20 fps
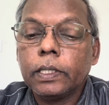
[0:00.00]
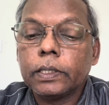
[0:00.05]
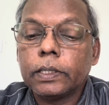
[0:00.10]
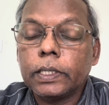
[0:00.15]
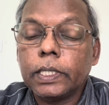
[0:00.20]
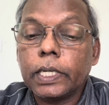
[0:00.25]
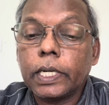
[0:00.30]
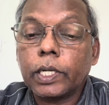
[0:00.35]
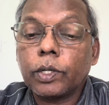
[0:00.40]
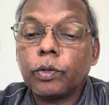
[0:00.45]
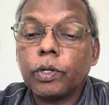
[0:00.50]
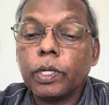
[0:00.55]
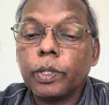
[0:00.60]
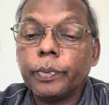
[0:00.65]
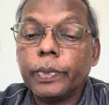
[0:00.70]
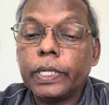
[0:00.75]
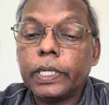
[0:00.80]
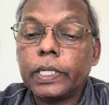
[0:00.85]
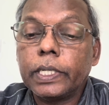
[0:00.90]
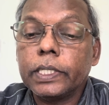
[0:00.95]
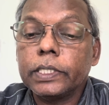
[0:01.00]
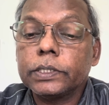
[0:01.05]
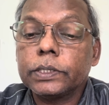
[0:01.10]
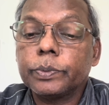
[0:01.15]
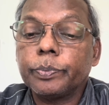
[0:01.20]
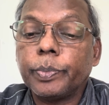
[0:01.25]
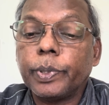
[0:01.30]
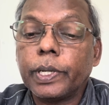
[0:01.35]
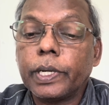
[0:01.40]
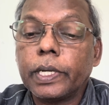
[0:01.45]
The requirement
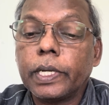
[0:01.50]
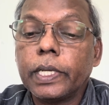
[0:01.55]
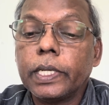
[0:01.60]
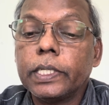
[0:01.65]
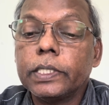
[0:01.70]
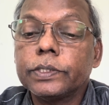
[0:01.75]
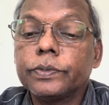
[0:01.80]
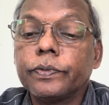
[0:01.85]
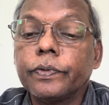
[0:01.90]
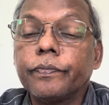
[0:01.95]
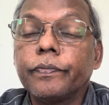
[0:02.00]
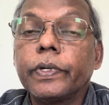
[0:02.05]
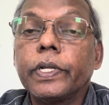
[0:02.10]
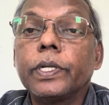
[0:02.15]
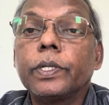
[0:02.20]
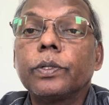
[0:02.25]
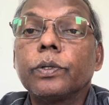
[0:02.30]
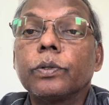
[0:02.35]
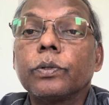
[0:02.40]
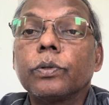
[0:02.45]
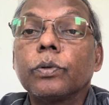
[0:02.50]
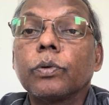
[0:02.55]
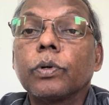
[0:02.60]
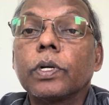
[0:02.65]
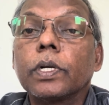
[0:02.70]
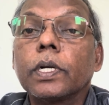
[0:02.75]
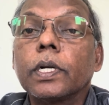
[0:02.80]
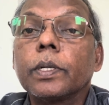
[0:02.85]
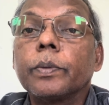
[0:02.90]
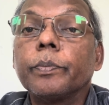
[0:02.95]
is per day is 50 to
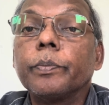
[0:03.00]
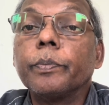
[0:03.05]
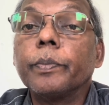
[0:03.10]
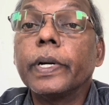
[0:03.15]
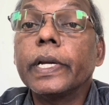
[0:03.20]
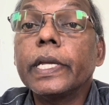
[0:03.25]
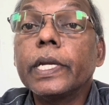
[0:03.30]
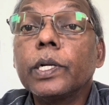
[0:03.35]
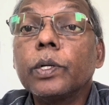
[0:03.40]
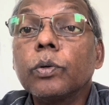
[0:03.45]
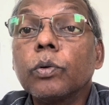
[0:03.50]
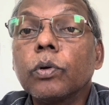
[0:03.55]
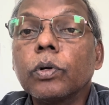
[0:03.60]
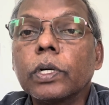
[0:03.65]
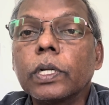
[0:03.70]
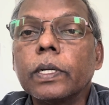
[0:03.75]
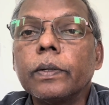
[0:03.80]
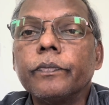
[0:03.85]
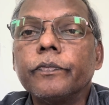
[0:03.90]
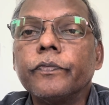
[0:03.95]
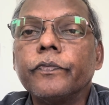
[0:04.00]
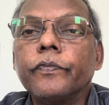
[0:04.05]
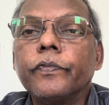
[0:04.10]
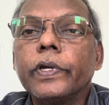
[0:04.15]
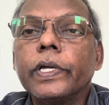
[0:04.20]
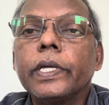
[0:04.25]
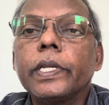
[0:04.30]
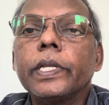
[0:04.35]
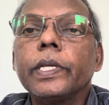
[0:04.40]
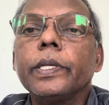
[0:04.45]
200 microgram,
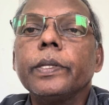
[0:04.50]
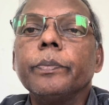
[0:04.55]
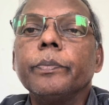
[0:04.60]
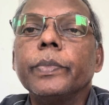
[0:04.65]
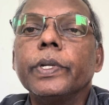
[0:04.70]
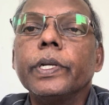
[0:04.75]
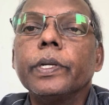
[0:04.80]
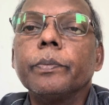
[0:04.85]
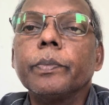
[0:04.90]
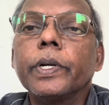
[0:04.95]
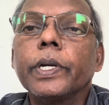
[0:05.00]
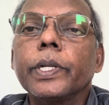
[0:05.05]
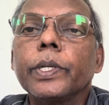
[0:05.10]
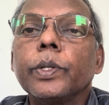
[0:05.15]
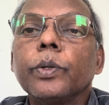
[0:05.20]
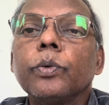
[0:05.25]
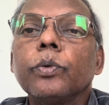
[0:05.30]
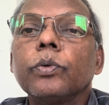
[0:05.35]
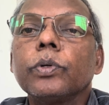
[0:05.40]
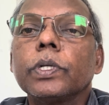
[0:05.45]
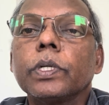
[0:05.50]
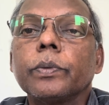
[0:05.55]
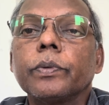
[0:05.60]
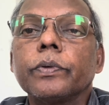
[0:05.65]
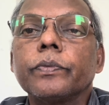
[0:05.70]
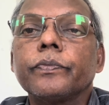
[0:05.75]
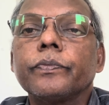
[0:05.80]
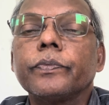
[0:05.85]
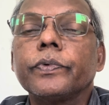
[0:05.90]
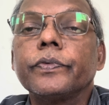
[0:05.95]
very minute
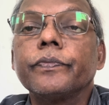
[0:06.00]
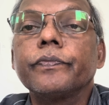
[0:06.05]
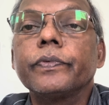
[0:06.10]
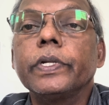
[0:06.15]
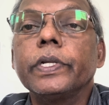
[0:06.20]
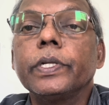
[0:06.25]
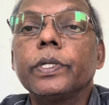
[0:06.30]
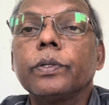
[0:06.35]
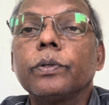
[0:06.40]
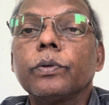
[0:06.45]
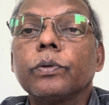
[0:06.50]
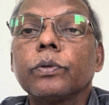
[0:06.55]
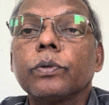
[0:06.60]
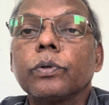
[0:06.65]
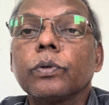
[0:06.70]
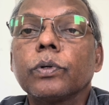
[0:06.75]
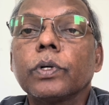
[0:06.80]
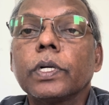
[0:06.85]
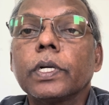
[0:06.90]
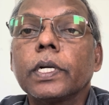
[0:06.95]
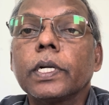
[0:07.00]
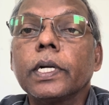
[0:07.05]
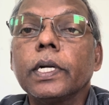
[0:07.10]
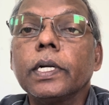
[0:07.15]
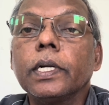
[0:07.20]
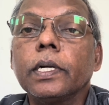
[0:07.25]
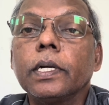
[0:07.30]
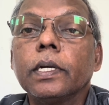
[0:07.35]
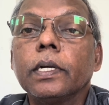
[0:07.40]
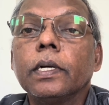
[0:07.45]
amount, 50 to
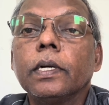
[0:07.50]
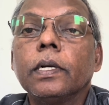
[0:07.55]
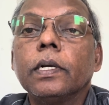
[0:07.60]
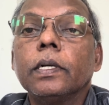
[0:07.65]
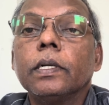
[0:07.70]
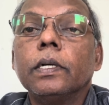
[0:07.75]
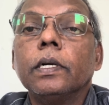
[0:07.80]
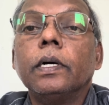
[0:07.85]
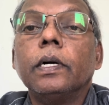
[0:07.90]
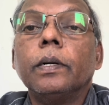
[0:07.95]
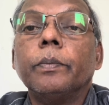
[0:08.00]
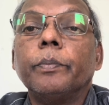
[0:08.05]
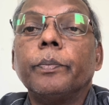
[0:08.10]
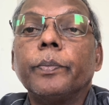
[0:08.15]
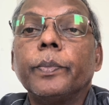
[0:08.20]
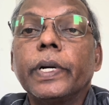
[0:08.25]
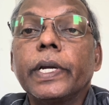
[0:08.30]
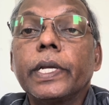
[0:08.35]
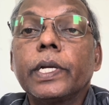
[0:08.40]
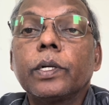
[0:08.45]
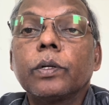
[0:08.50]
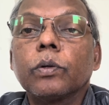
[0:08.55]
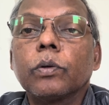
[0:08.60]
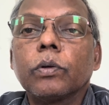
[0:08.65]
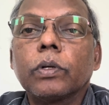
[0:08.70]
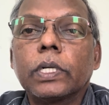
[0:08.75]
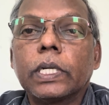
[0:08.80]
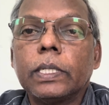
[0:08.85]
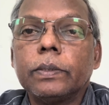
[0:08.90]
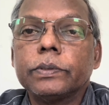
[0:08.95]
200
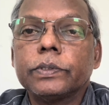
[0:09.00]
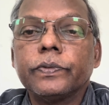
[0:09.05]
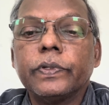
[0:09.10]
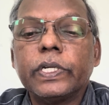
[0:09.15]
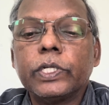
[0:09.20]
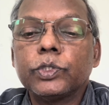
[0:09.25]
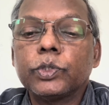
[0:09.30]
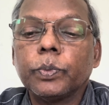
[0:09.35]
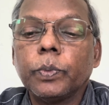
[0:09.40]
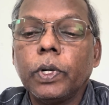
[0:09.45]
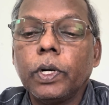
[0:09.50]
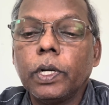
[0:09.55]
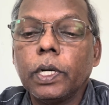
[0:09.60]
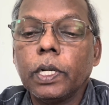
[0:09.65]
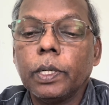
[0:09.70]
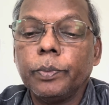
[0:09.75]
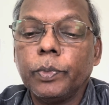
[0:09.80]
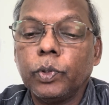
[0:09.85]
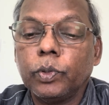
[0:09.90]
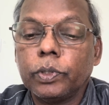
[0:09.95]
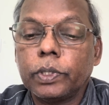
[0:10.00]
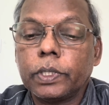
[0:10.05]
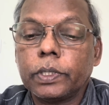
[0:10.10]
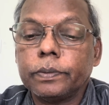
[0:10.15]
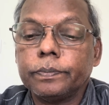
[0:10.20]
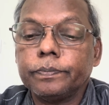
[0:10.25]
micrograms, very small amount.